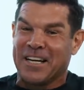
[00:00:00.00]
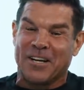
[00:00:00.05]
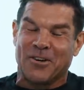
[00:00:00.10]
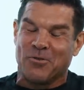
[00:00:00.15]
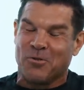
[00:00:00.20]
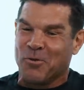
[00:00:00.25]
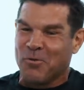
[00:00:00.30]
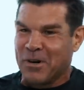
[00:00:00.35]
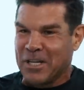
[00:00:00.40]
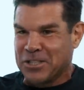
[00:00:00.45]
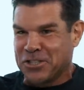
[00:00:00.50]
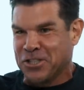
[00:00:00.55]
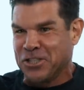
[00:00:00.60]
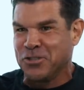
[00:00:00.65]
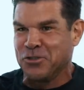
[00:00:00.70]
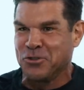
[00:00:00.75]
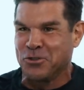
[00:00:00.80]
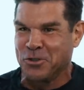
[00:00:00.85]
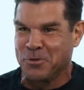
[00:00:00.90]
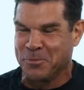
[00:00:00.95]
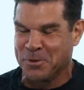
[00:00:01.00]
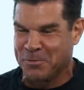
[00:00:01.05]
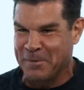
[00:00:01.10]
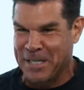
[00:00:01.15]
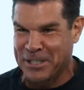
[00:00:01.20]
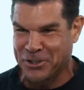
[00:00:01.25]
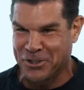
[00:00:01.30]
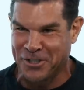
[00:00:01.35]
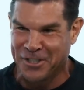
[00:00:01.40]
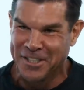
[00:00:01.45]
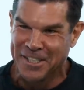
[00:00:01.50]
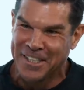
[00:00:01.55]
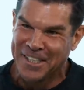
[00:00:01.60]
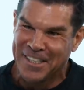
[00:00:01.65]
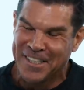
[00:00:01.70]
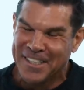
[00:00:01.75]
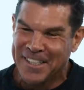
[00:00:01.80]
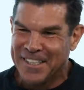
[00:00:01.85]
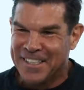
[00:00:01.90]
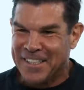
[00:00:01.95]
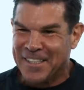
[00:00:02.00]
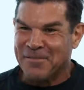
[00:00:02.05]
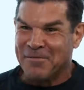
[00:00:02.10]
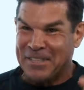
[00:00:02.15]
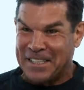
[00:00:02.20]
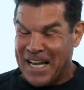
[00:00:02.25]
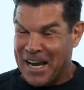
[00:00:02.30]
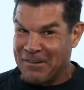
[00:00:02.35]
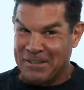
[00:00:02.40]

I go watch the YouTube special. But yeah.